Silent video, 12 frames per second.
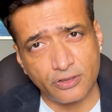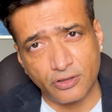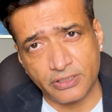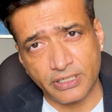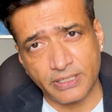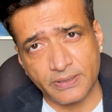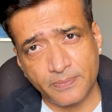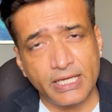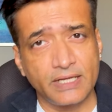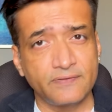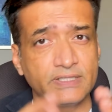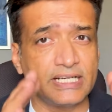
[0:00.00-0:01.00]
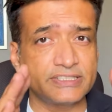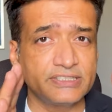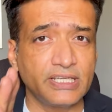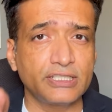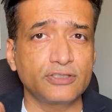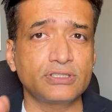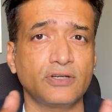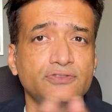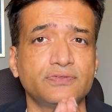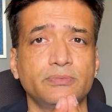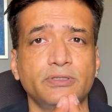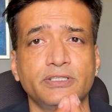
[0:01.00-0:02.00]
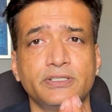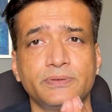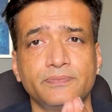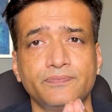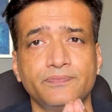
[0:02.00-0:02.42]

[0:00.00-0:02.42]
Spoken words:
contract. If that scenario sounds familiar,